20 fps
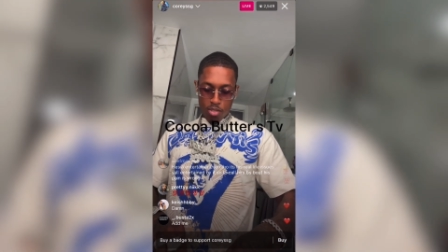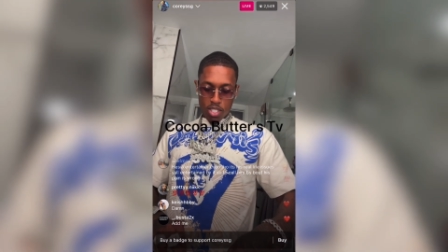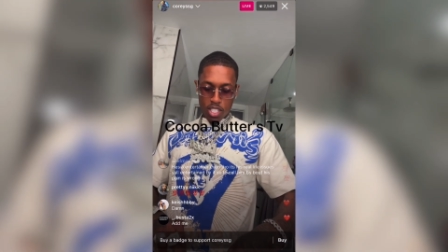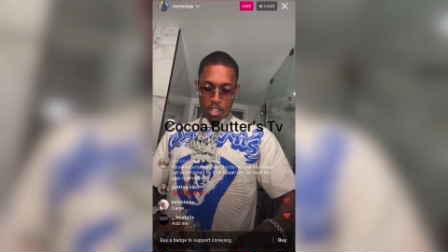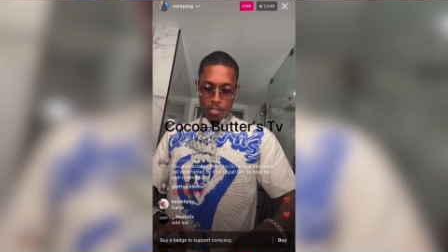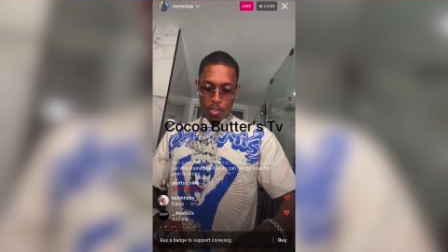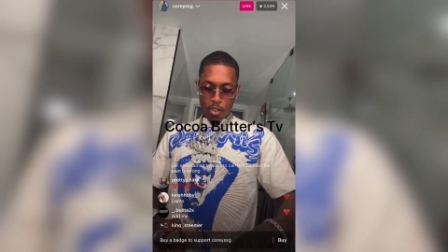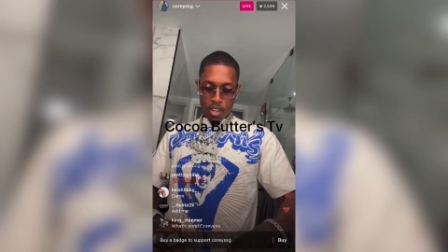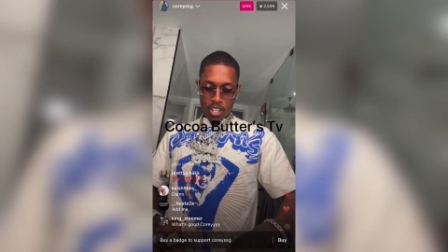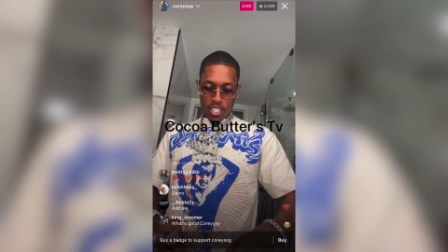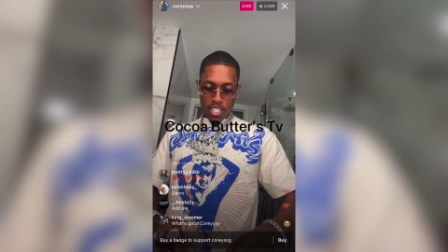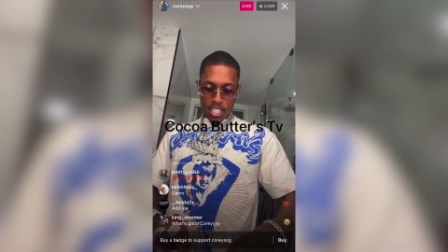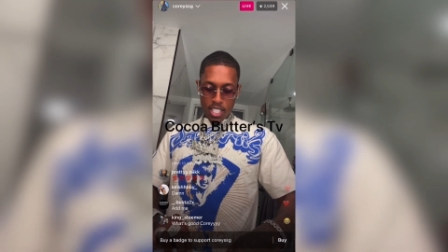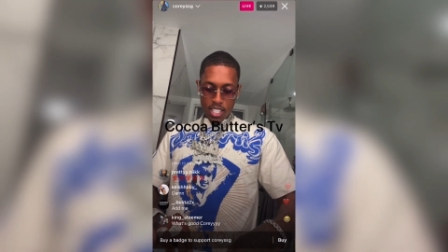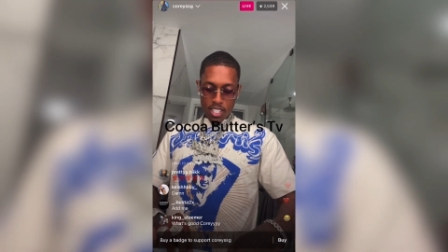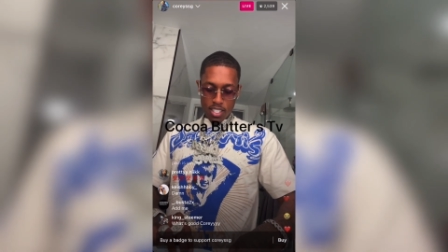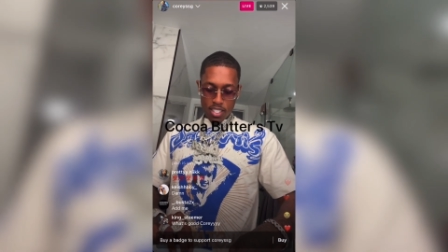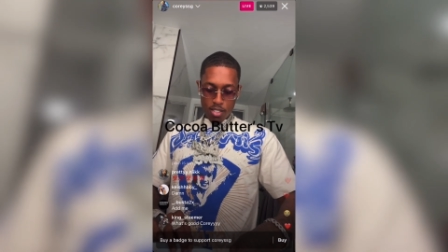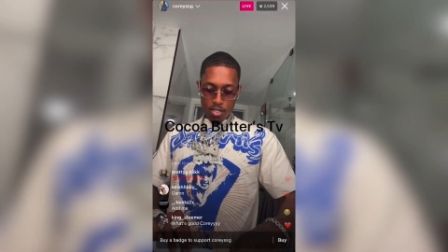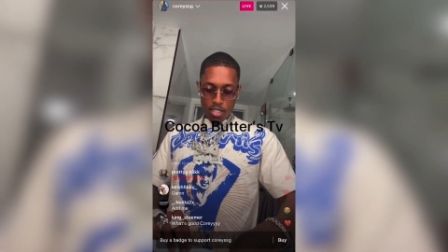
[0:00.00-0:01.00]
Do shit for
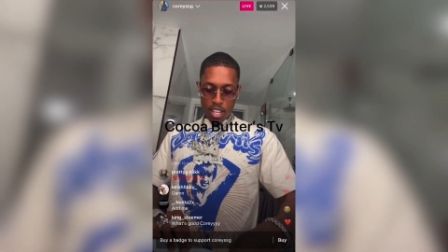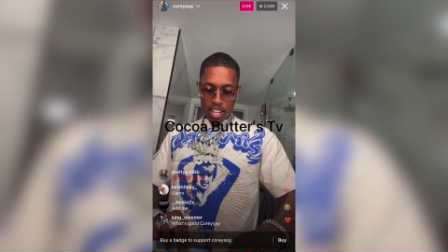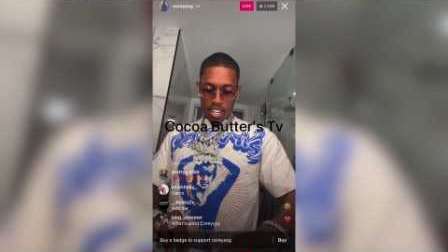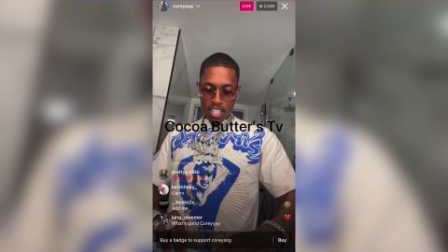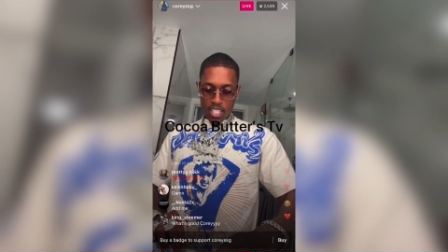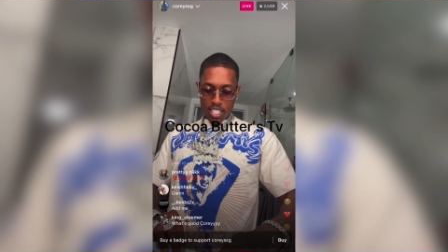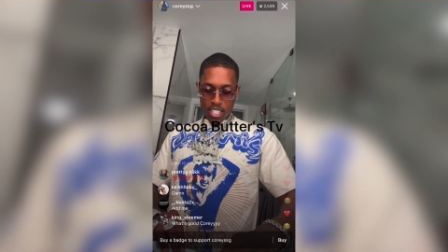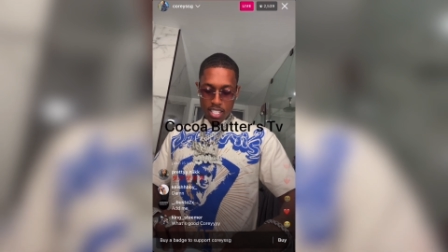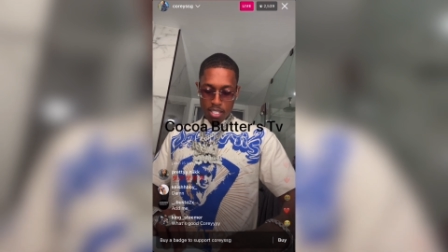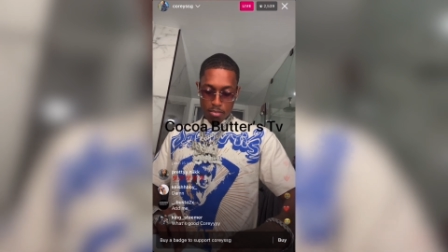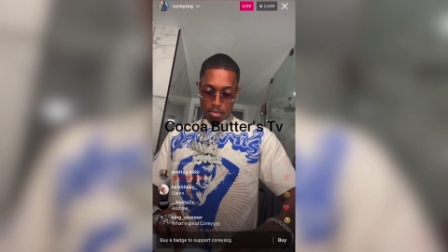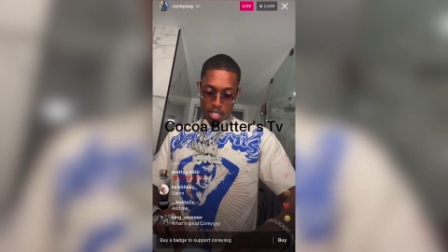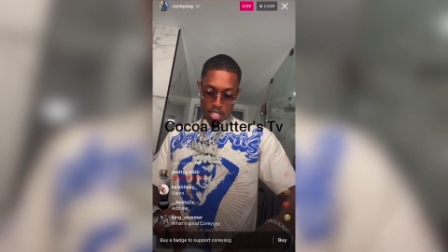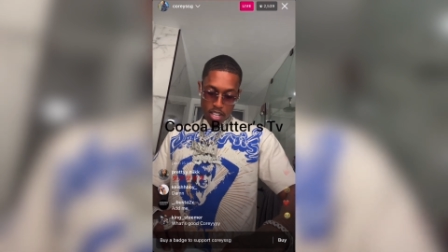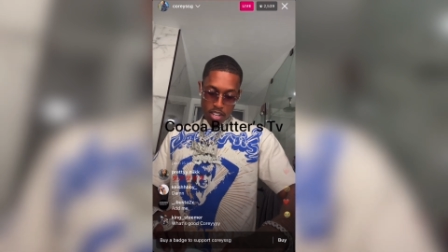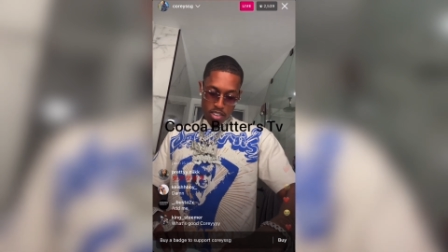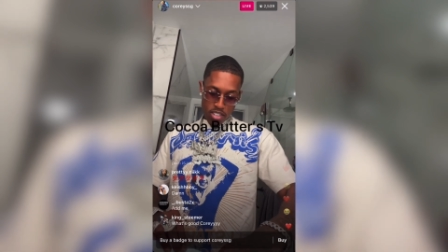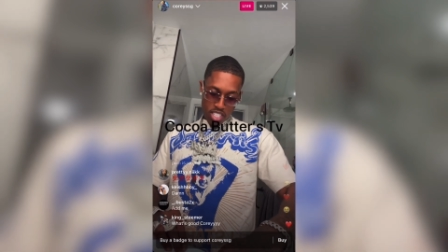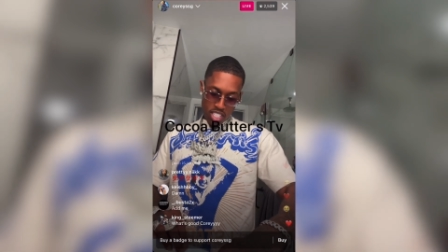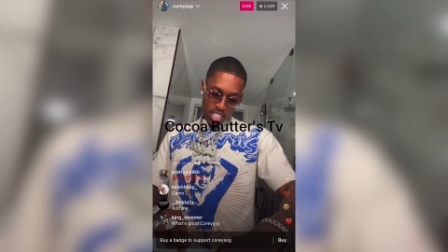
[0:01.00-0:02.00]
attention. You think this is
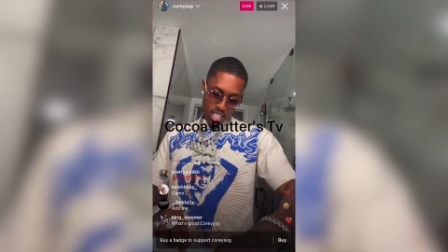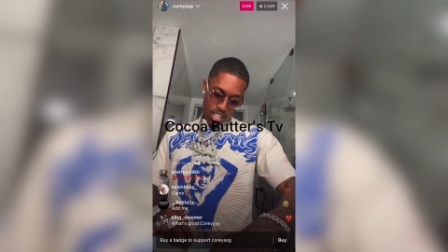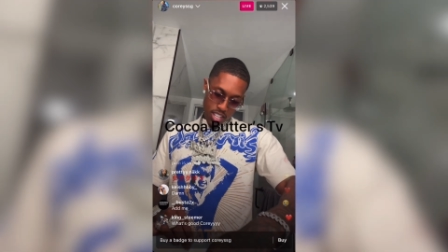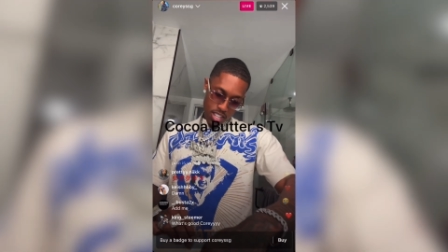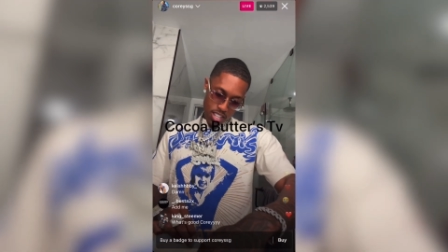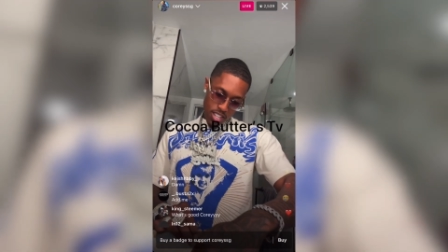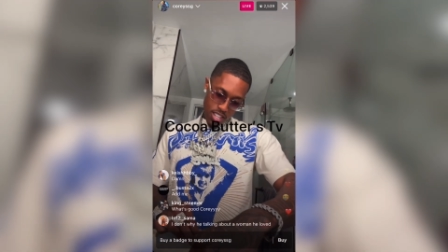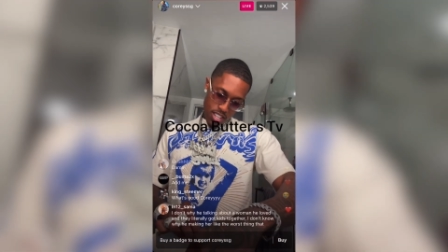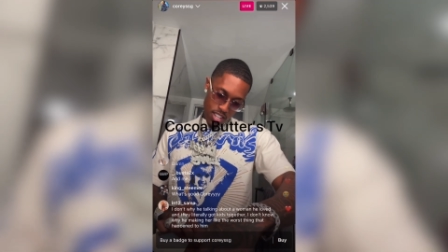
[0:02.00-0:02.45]
some serious shit?